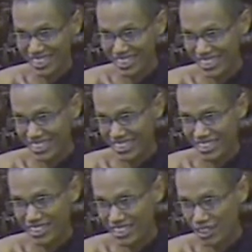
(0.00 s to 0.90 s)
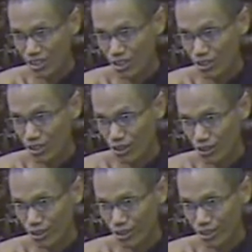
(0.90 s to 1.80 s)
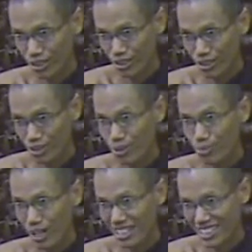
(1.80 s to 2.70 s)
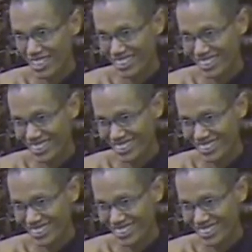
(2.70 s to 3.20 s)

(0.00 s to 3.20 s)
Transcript: taste. Taste also no good, also poison.